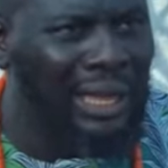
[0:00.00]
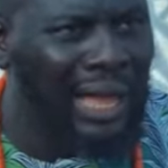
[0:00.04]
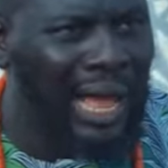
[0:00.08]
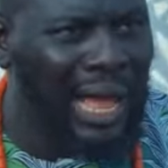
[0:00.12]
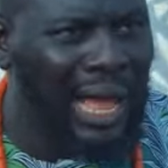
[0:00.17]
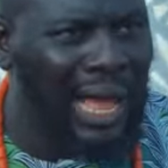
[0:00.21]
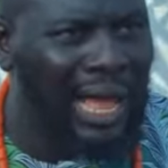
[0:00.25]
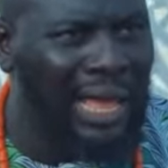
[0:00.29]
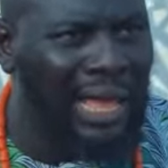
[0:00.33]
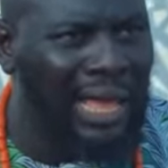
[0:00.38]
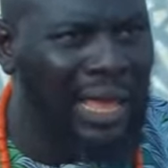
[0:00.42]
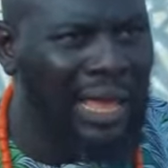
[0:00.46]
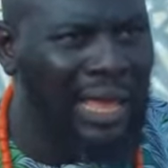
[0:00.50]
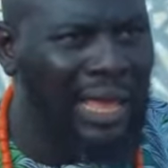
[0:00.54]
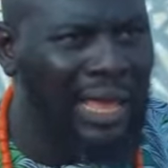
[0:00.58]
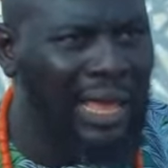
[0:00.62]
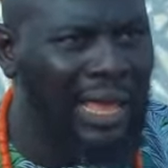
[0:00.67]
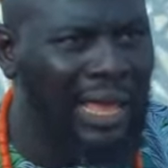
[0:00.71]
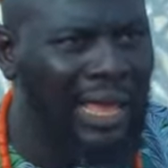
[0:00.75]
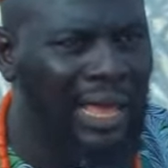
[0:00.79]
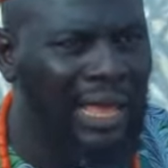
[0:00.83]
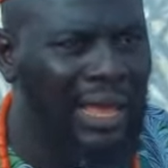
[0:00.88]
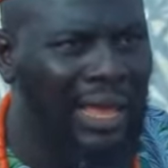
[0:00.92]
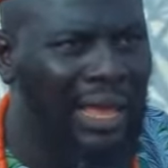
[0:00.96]
Ah!
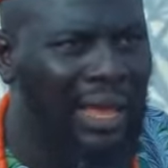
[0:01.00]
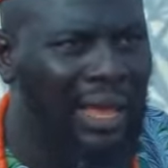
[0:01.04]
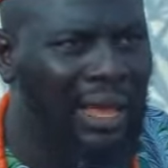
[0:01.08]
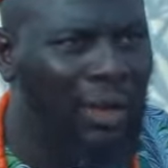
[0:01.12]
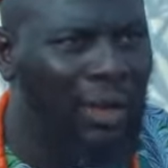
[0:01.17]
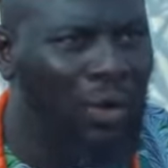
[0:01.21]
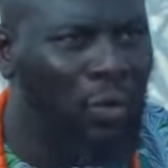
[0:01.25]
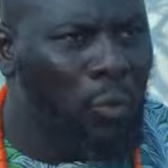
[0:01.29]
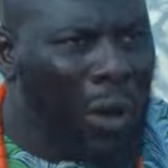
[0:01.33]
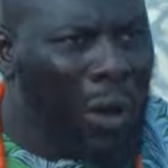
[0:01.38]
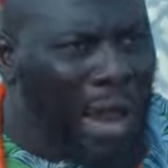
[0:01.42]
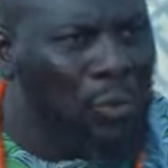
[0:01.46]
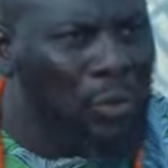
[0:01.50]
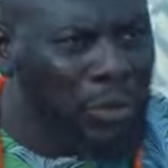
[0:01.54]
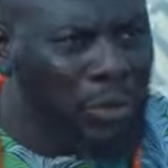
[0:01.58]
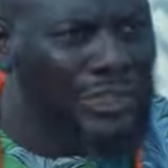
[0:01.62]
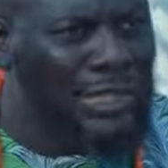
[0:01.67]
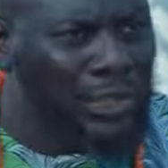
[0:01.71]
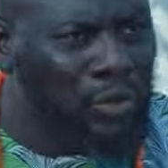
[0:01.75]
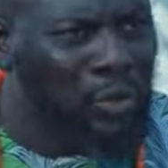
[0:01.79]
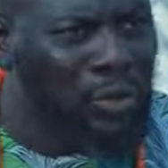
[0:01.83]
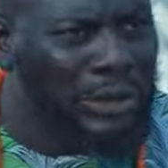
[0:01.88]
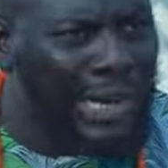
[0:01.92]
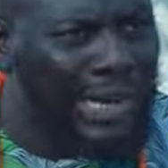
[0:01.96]
Why would
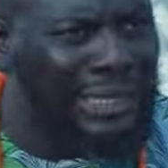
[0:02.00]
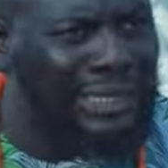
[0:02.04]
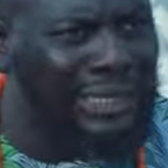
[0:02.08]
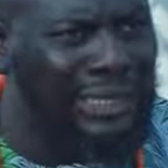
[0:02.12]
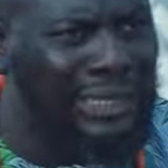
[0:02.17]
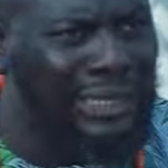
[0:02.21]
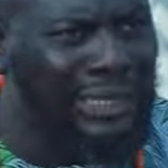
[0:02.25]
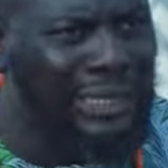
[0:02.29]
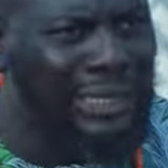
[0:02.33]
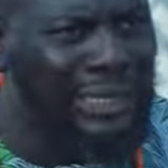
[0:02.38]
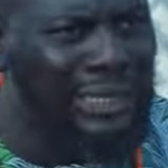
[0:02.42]
she do that?